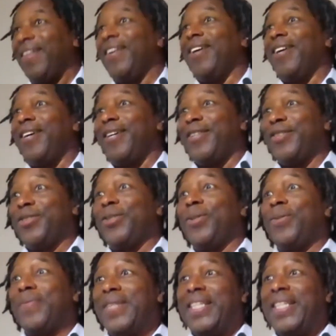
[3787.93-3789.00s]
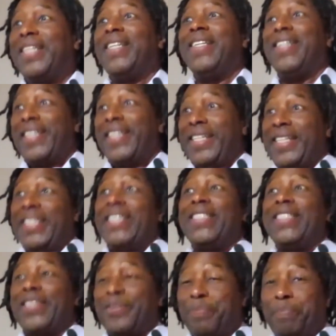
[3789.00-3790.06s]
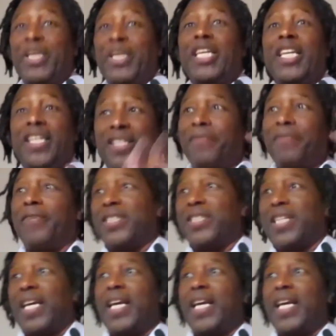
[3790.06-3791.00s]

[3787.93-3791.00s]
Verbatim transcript: Uh, so big difference.